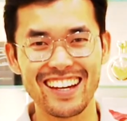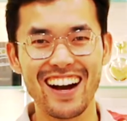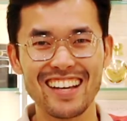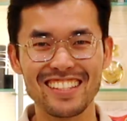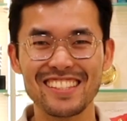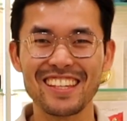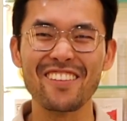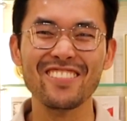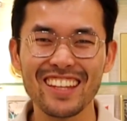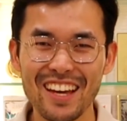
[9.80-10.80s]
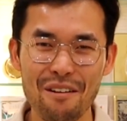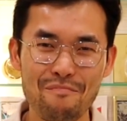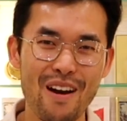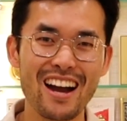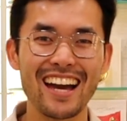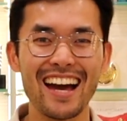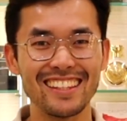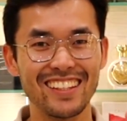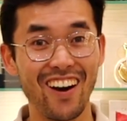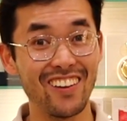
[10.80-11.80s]
guys, it's Kevin here, back at
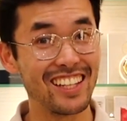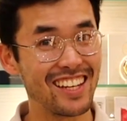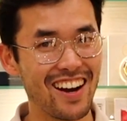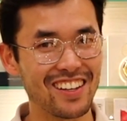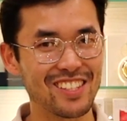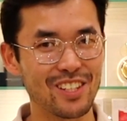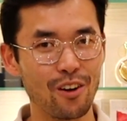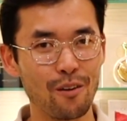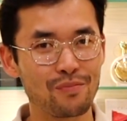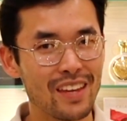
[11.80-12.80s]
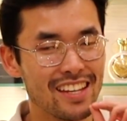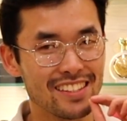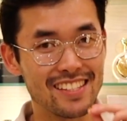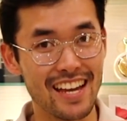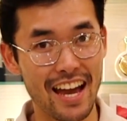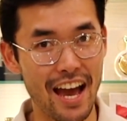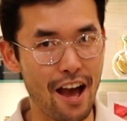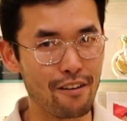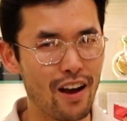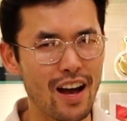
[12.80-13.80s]
the Oligarch store. Today I
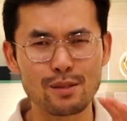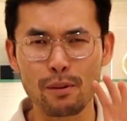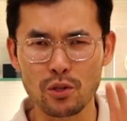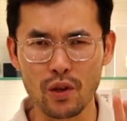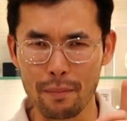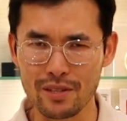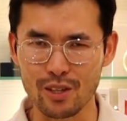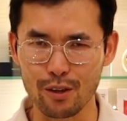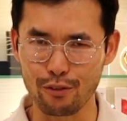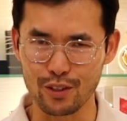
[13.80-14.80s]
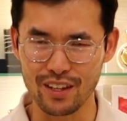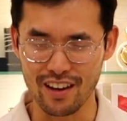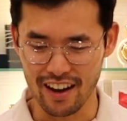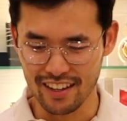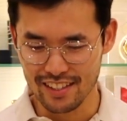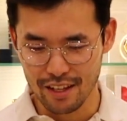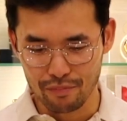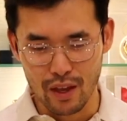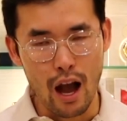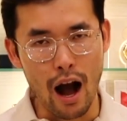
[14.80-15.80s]
have a special episode for you guys.
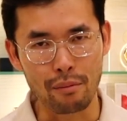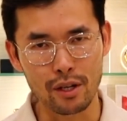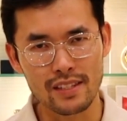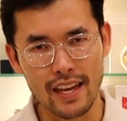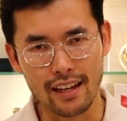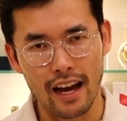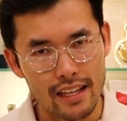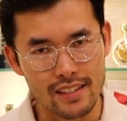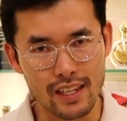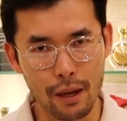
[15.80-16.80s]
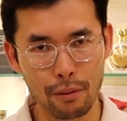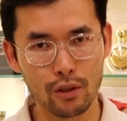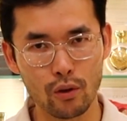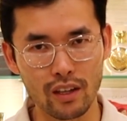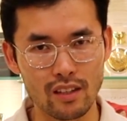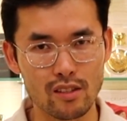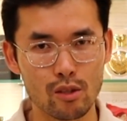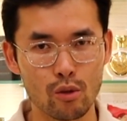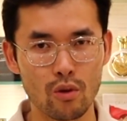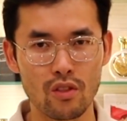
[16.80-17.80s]
I'm going to take a deeper look
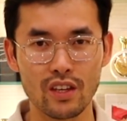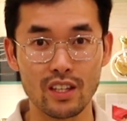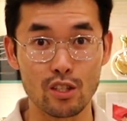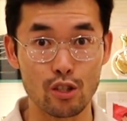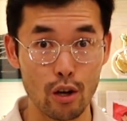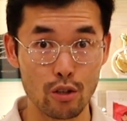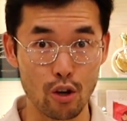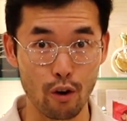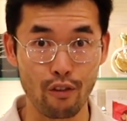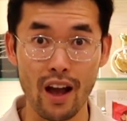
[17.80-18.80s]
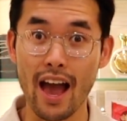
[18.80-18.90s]
into the XERJOFF